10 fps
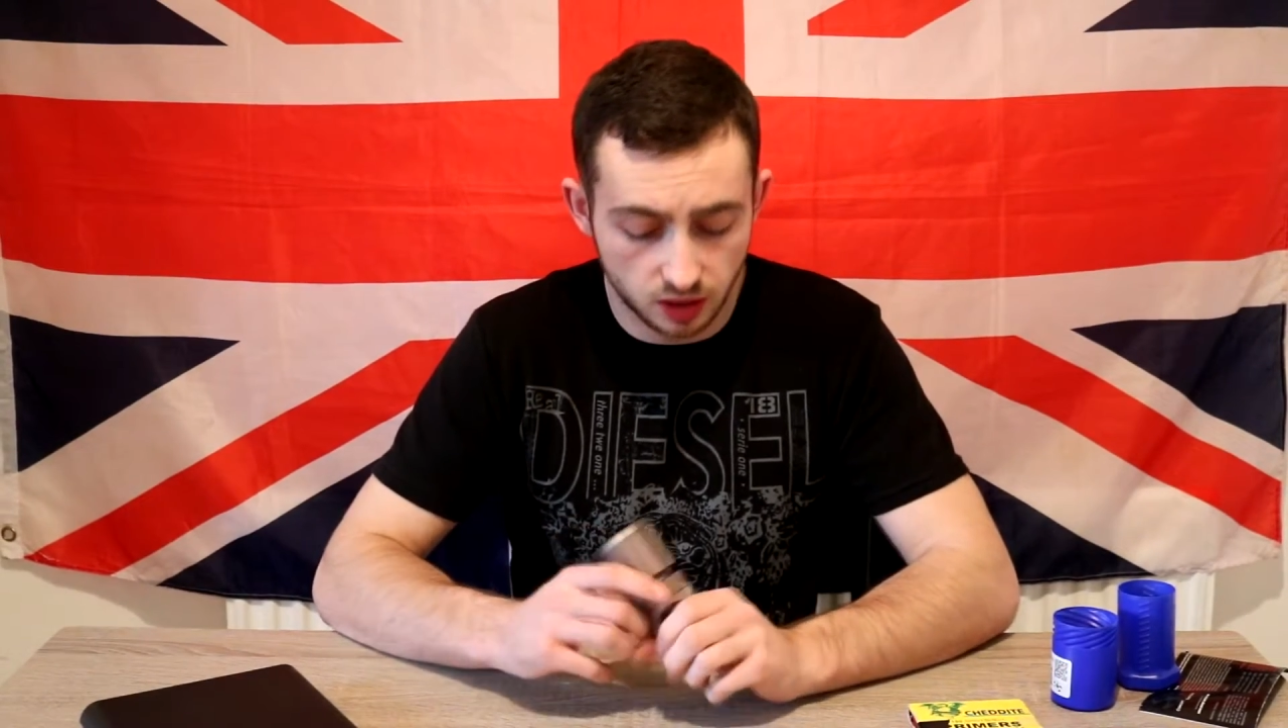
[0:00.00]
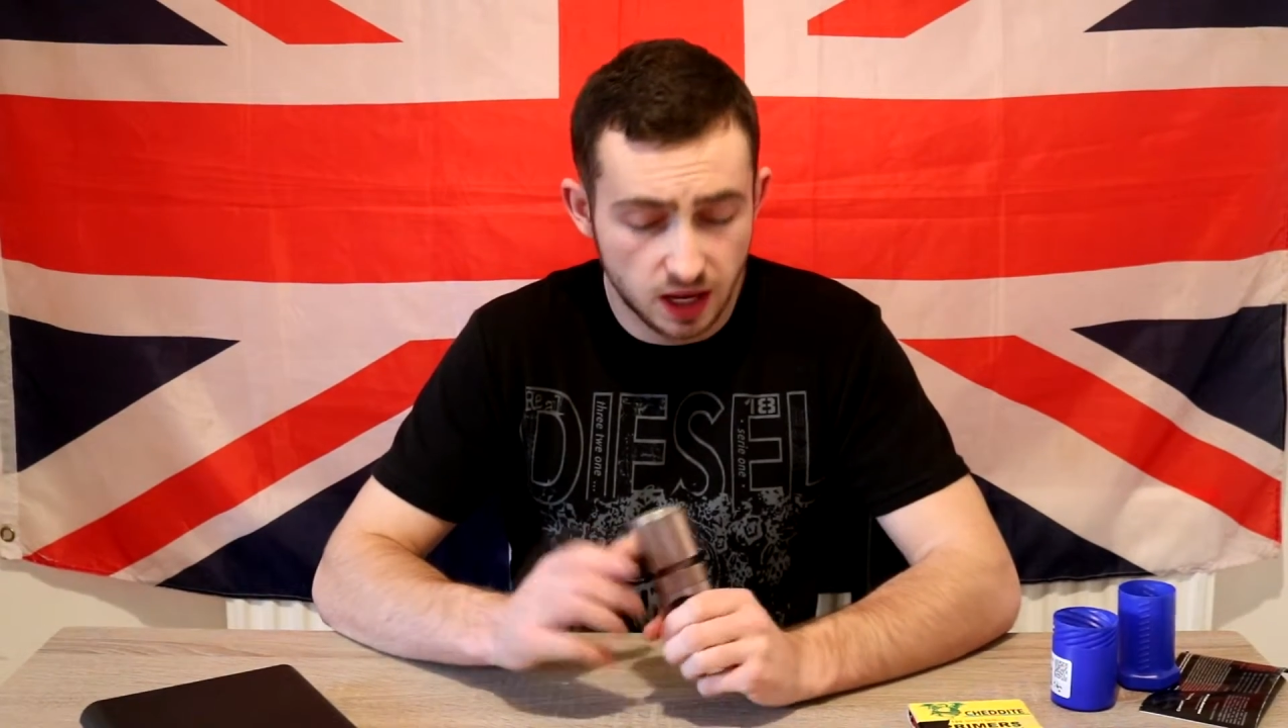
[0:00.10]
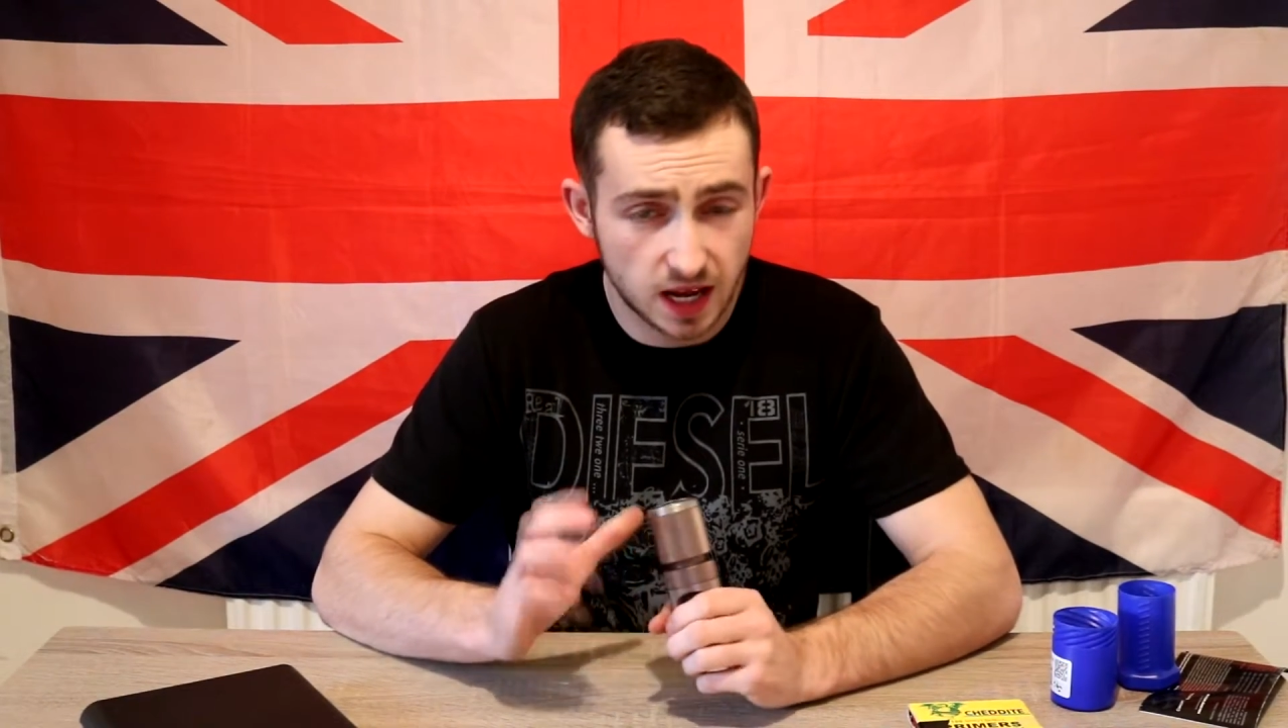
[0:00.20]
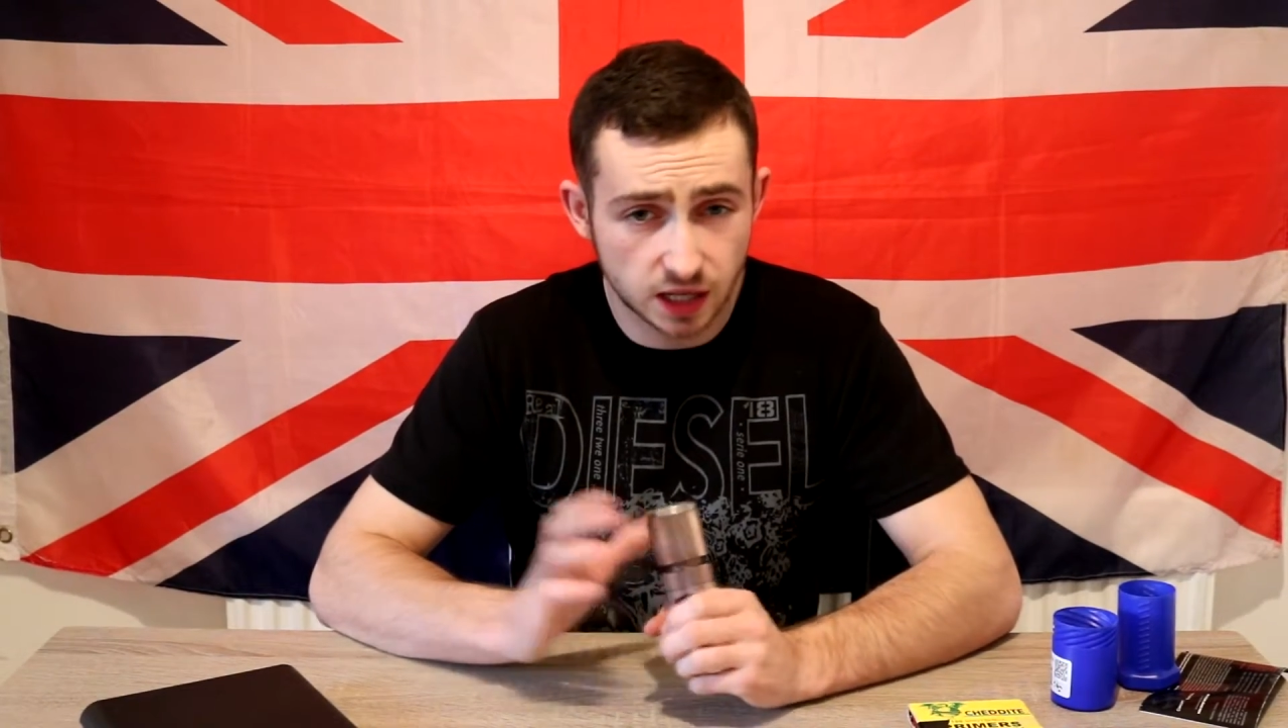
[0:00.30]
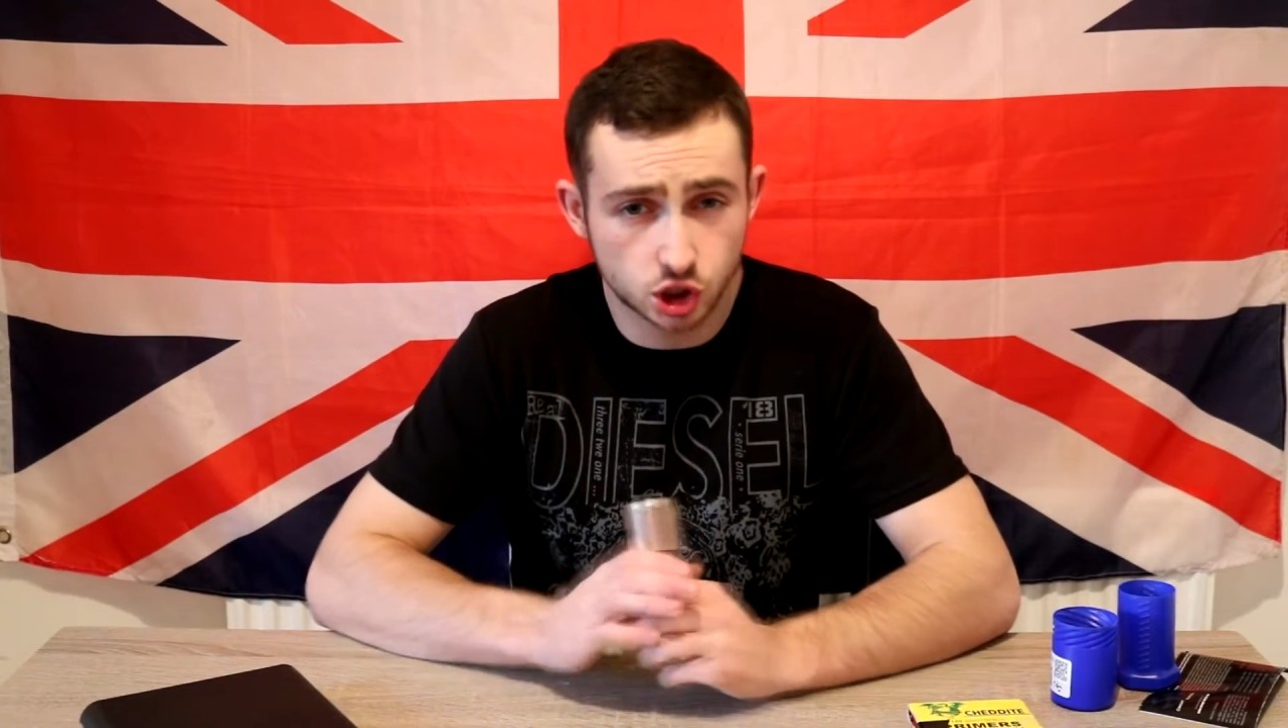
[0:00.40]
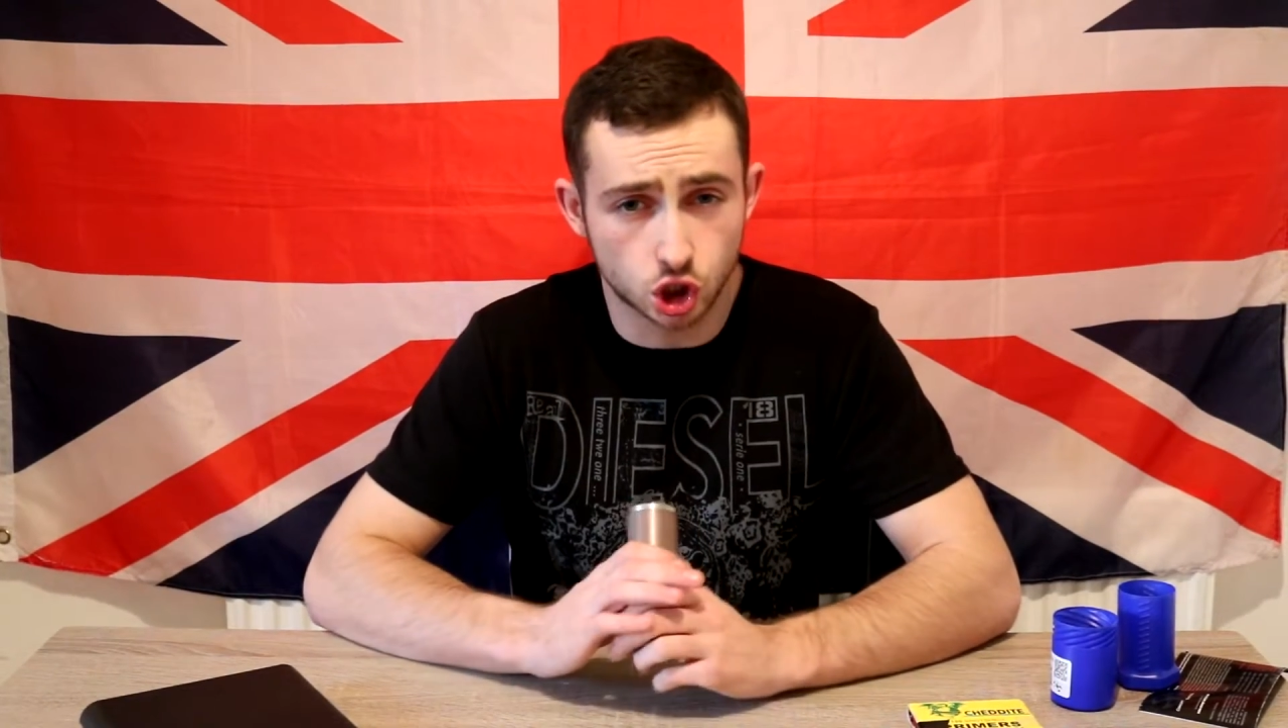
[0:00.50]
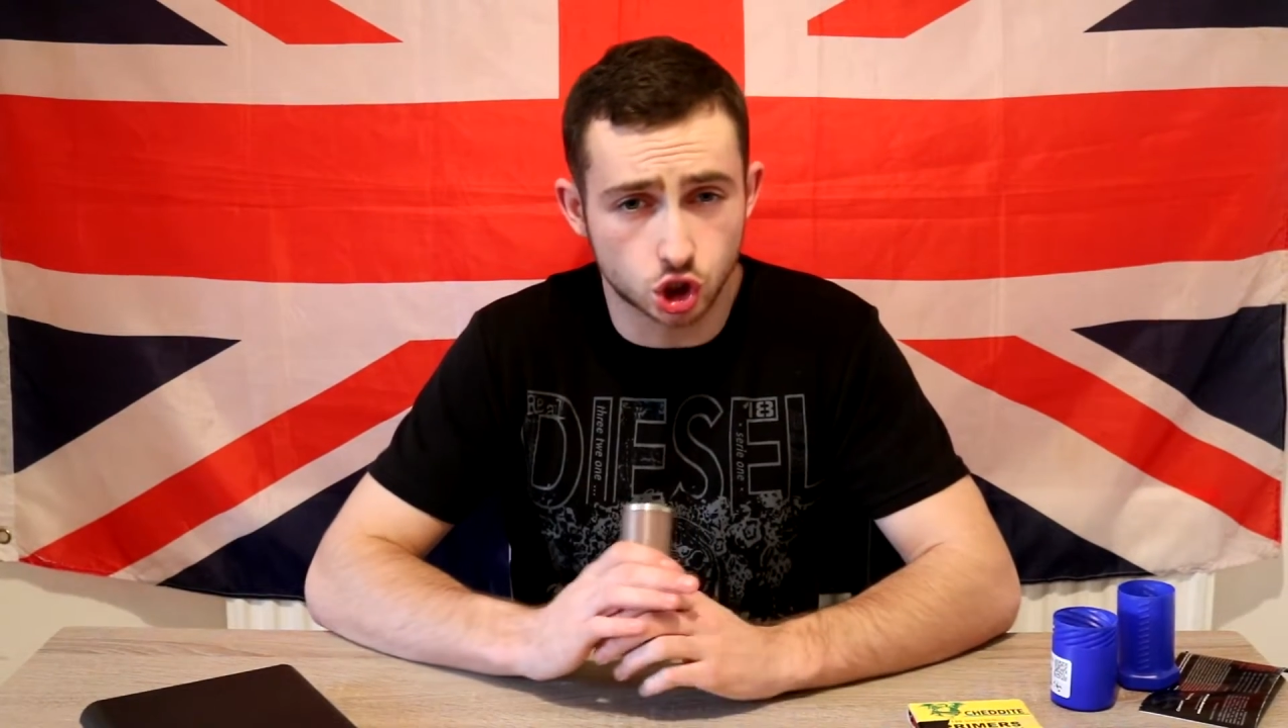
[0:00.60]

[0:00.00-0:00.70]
It is a